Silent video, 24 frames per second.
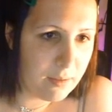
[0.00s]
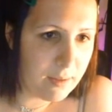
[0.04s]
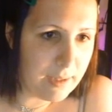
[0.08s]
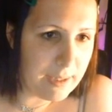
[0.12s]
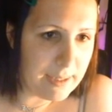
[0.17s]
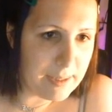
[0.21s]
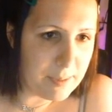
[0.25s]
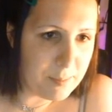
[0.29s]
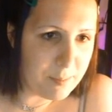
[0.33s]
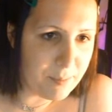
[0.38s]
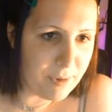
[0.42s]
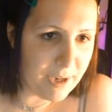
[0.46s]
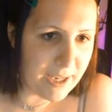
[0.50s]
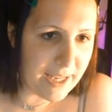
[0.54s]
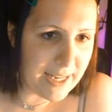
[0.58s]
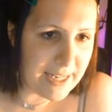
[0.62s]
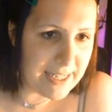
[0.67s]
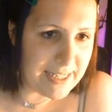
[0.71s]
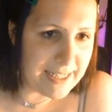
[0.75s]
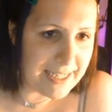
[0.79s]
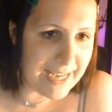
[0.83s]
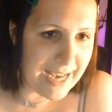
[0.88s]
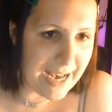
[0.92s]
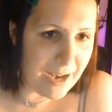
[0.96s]
Let's bring
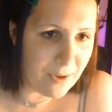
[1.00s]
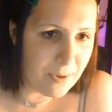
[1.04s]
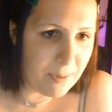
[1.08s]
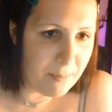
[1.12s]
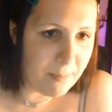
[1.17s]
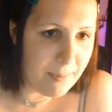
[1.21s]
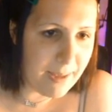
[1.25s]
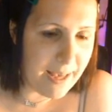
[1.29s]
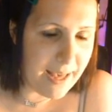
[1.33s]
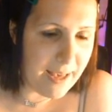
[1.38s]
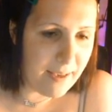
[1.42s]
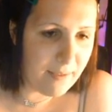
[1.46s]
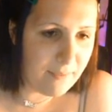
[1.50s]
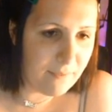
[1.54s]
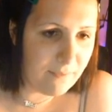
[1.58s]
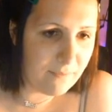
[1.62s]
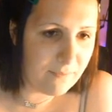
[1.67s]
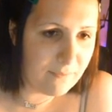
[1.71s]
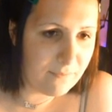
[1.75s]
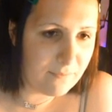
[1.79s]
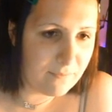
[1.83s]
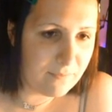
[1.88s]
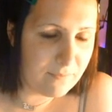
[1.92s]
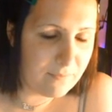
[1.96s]
it down a bit
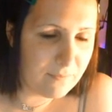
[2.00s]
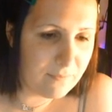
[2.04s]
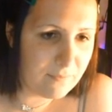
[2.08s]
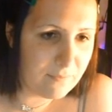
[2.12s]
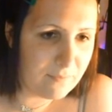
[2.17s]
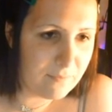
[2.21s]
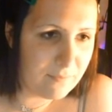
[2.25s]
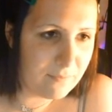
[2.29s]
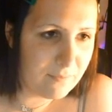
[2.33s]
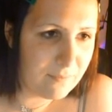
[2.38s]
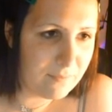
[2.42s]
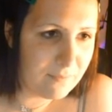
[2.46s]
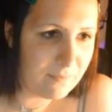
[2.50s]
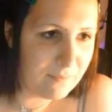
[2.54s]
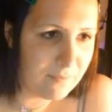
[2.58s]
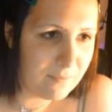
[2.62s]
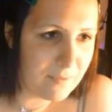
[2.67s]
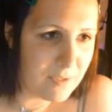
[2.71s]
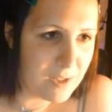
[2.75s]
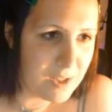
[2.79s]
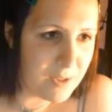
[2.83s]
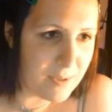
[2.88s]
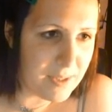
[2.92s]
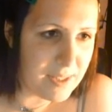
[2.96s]

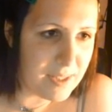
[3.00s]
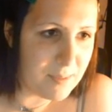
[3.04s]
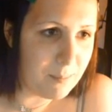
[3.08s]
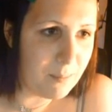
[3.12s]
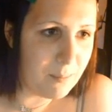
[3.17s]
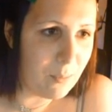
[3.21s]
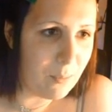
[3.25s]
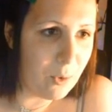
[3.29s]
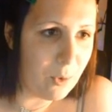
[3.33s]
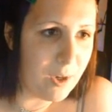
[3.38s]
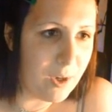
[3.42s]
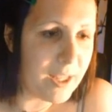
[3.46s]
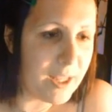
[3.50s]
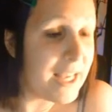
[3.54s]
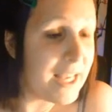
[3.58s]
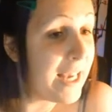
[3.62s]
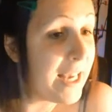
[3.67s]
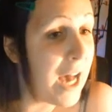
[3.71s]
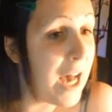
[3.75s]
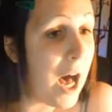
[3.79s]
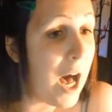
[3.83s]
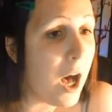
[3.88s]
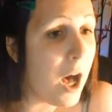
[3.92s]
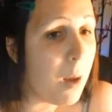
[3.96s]
so it's more
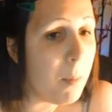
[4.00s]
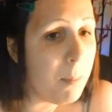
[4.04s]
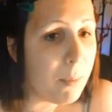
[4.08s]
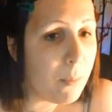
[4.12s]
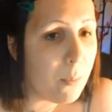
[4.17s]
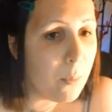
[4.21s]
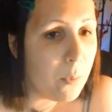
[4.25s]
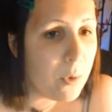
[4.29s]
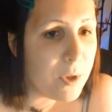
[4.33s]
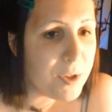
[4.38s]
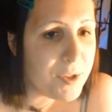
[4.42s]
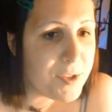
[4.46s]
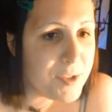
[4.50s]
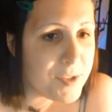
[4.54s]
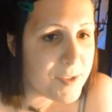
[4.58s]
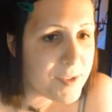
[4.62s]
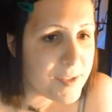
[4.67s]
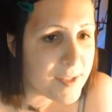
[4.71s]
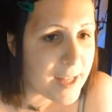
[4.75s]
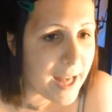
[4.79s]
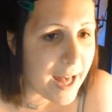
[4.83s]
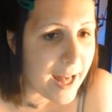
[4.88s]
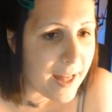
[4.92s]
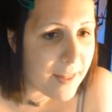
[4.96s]
looking
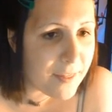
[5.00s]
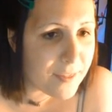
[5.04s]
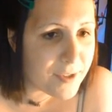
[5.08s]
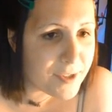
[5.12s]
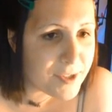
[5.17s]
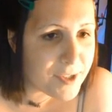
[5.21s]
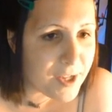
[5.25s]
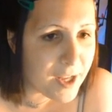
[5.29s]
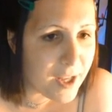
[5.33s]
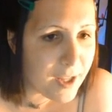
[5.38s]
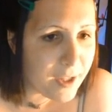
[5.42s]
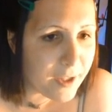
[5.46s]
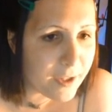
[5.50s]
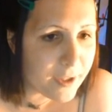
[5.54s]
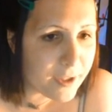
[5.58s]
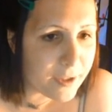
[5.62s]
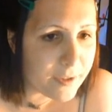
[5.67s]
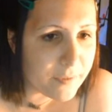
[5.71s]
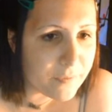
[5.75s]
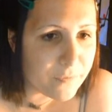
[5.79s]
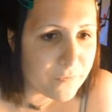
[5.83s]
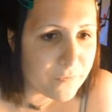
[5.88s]
upwards at the duck.